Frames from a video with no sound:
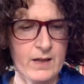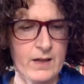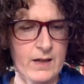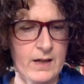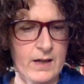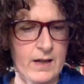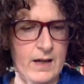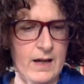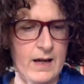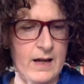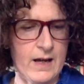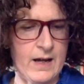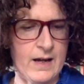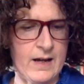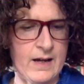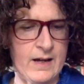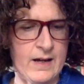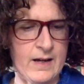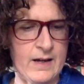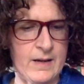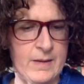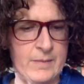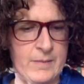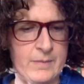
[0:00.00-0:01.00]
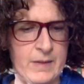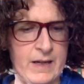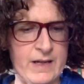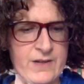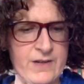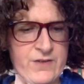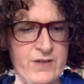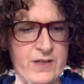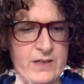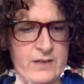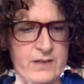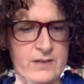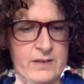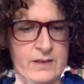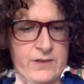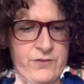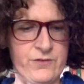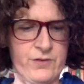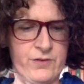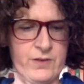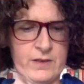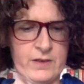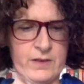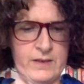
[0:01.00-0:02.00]
I just
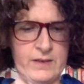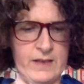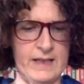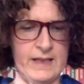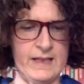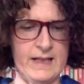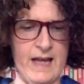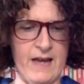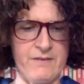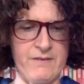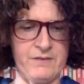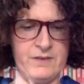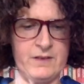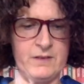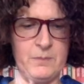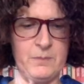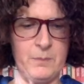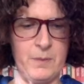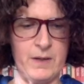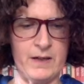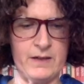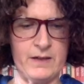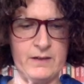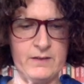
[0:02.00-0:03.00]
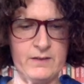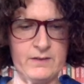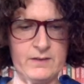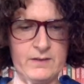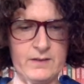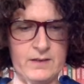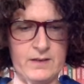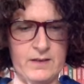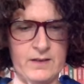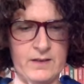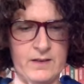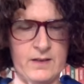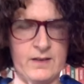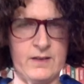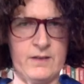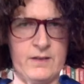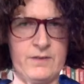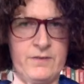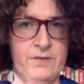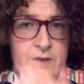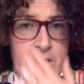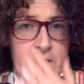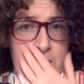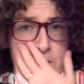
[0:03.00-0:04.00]
stitched the 11th part,
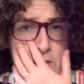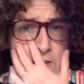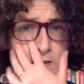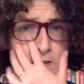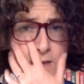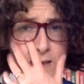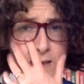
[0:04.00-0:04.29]
finished